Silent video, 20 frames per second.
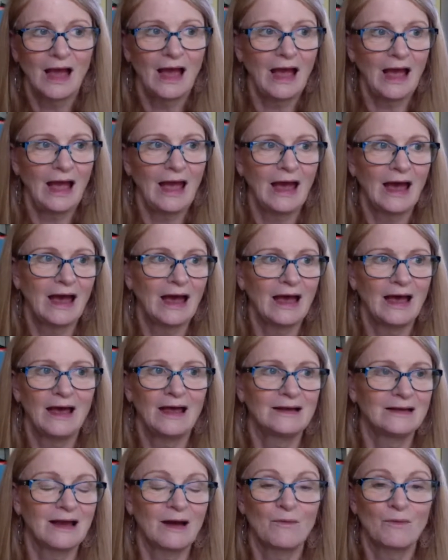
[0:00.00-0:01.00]

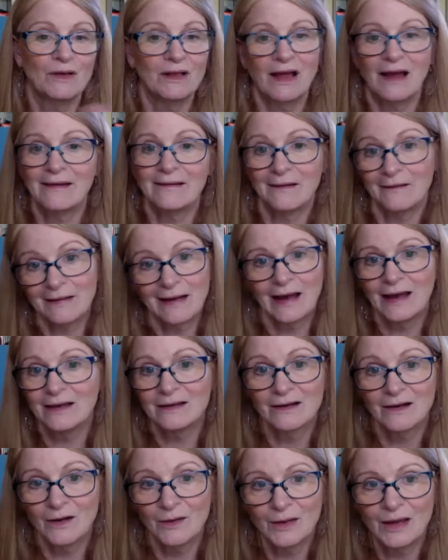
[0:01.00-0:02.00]
And we're like, okay.
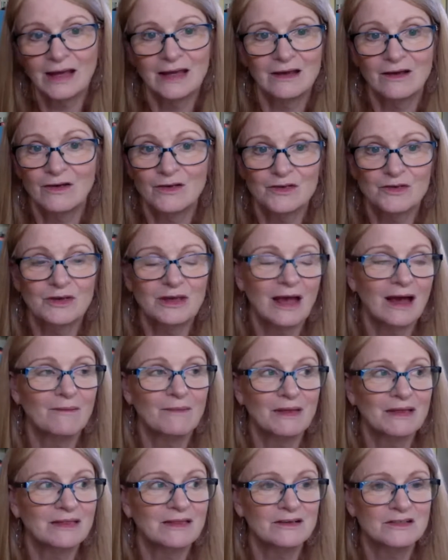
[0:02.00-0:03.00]
He goes, yeah,
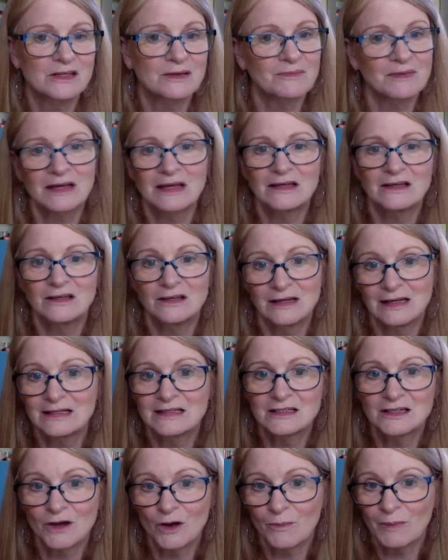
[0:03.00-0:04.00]
but there's something you need
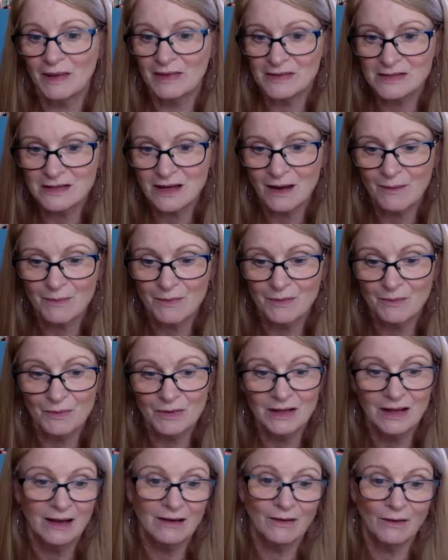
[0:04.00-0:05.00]
to know about this couple. And
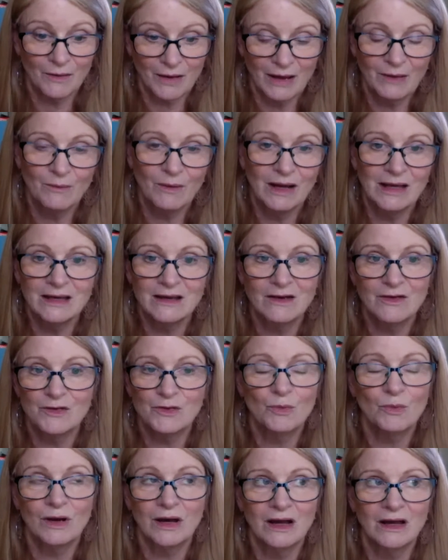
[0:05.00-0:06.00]
we're like, okay, what? He goes,
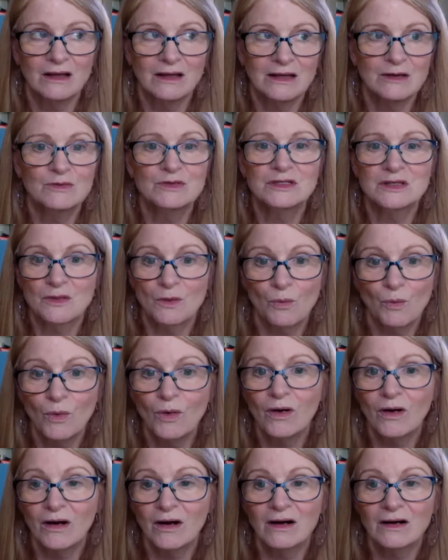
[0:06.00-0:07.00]
well, he was in the
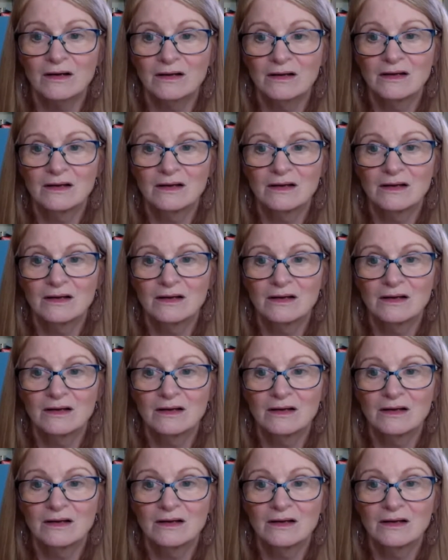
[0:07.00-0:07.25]
war.